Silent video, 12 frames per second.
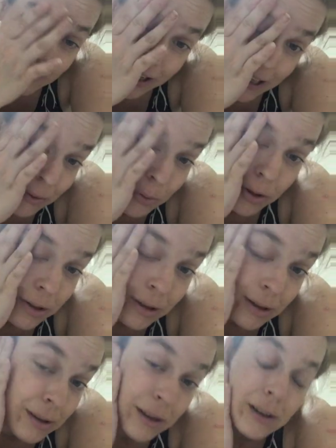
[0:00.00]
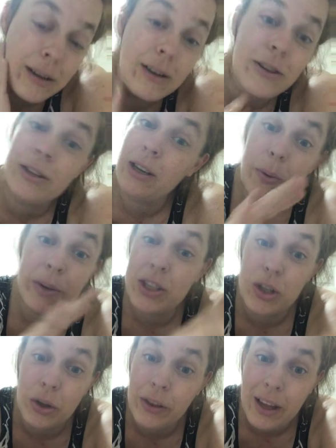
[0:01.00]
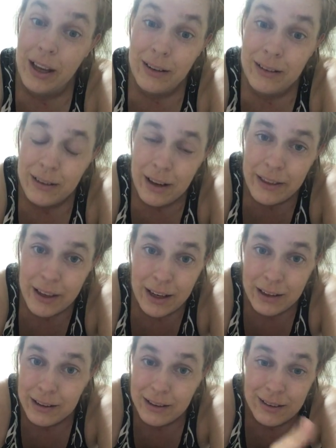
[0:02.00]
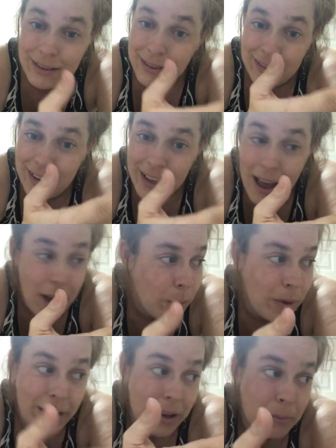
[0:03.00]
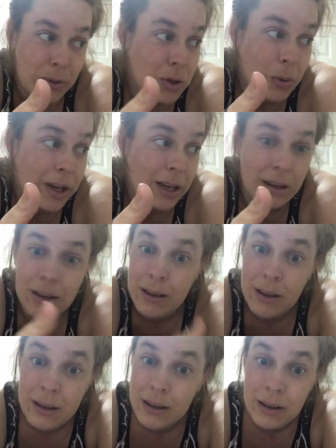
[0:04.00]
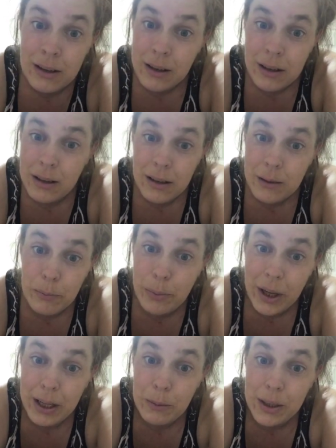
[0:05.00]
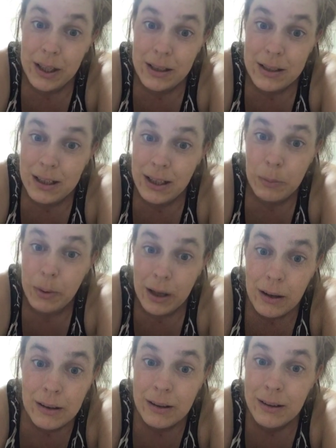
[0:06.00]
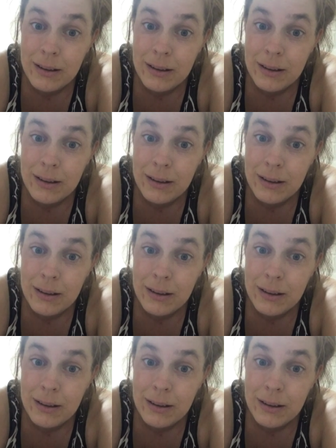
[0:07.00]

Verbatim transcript: I really would, because I know it's done then. And then the hour in between baby sleeping,